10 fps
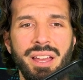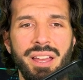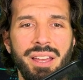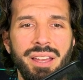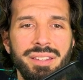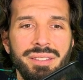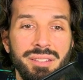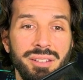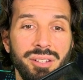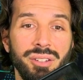
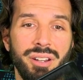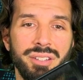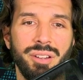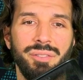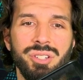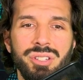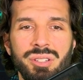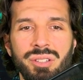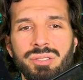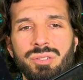and a lot is
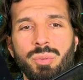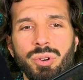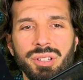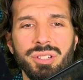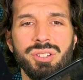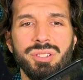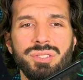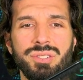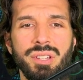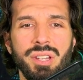obviously into
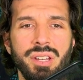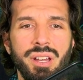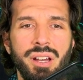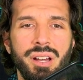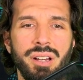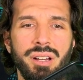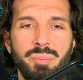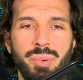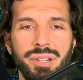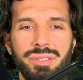mortgages,
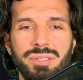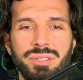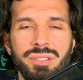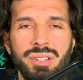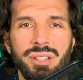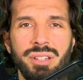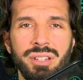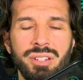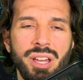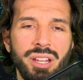but
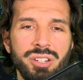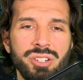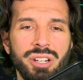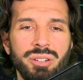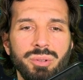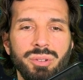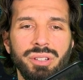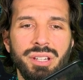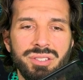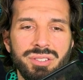in
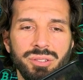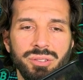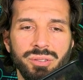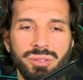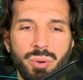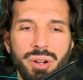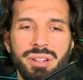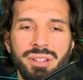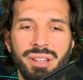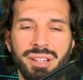general, it's still
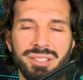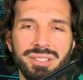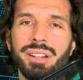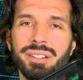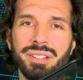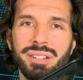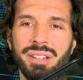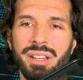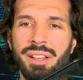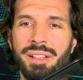quite extended.
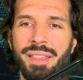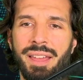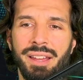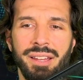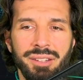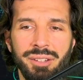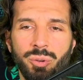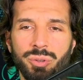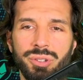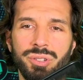And in
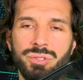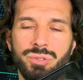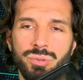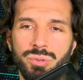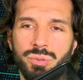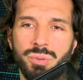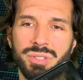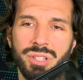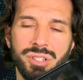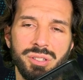order to
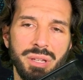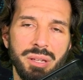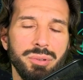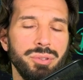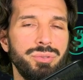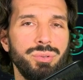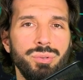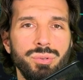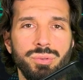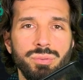essentially be able
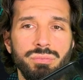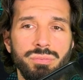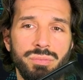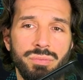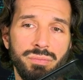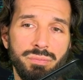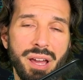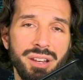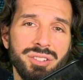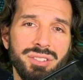to
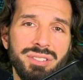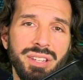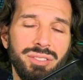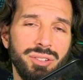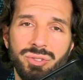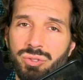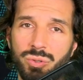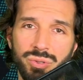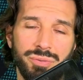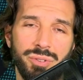manage this debt, there's
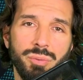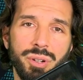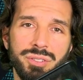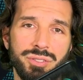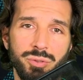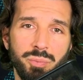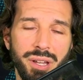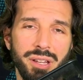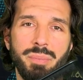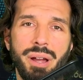two different ways. You
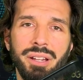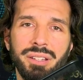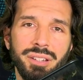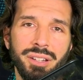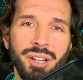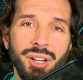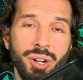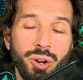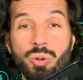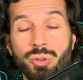pay it back,
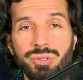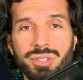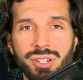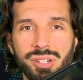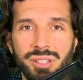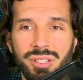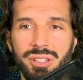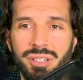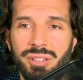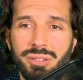or you
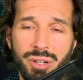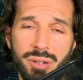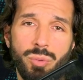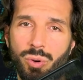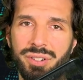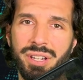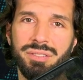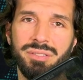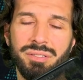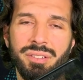essentially create more
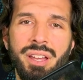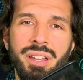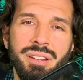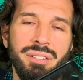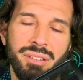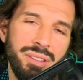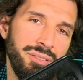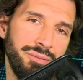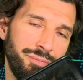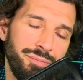debt. And
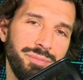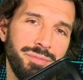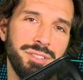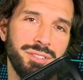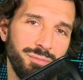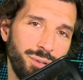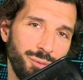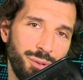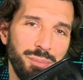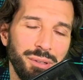this is
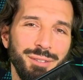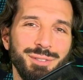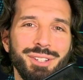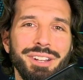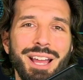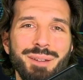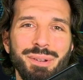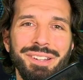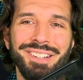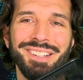what we believe is going to
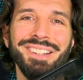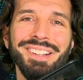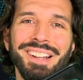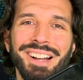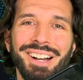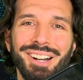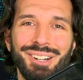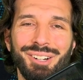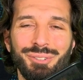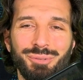happen,
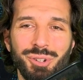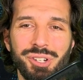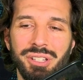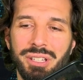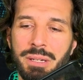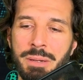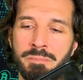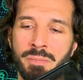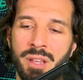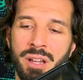unfortunately.
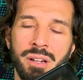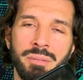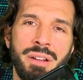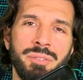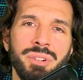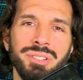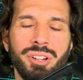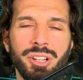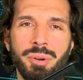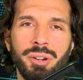Everyone is
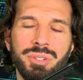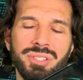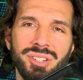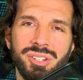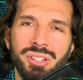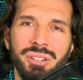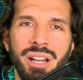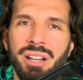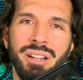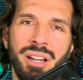talking about a recession.
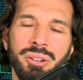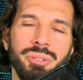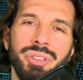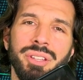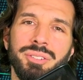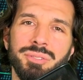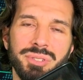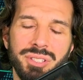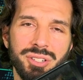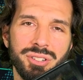I don't think there's
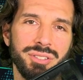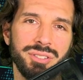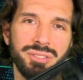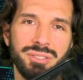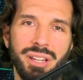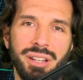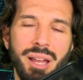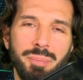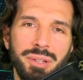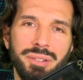recessions that
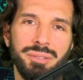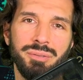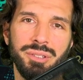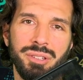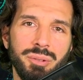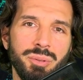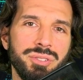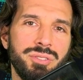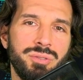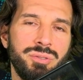happen. There
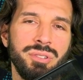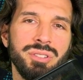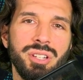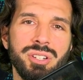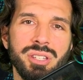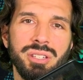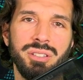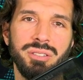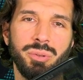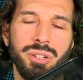was
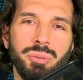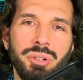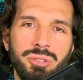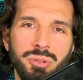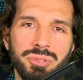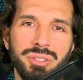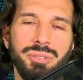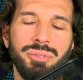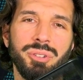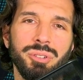essentially 2022 was a
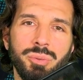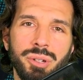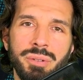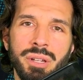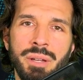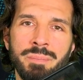difficult one.